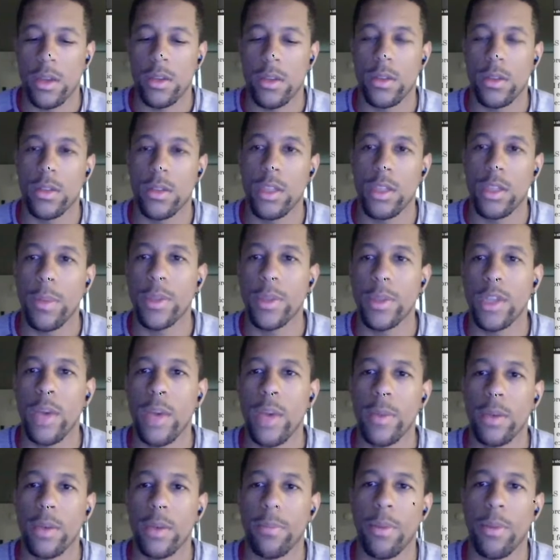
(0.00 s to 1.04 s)

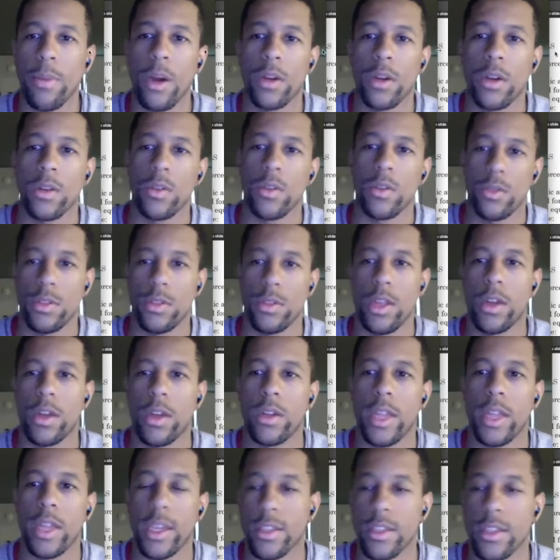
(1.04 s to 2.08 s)
subatomic particles that are
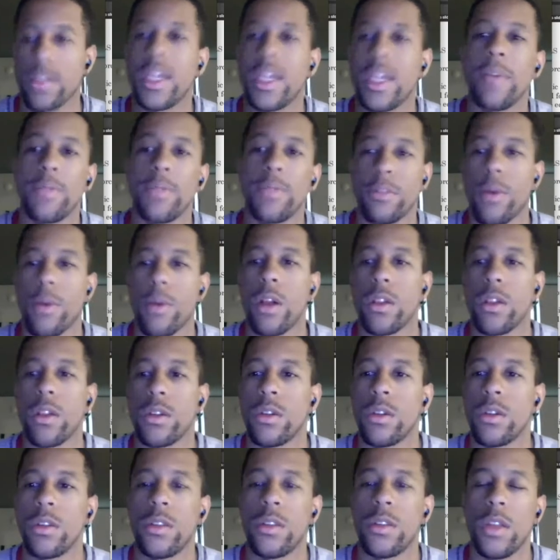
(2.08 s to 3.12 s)
like a step smaller
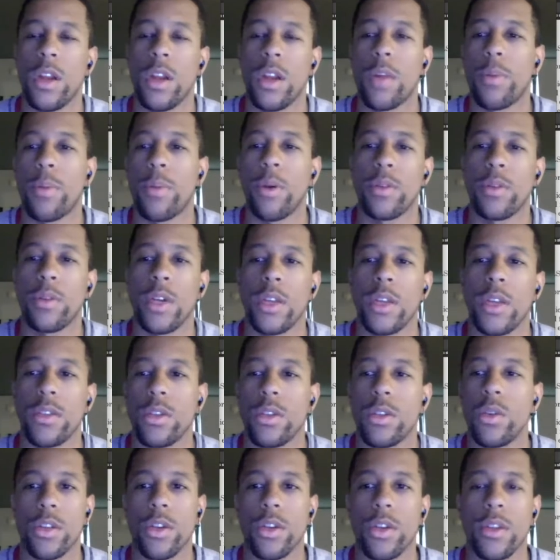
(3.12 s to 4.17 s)
than our protons and
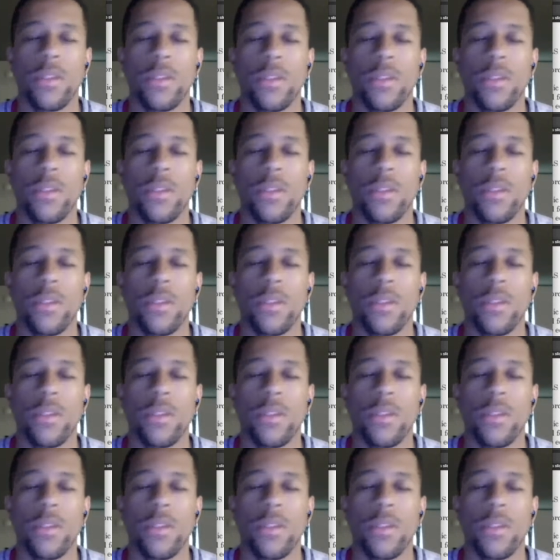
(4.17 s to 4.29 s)
neutrons.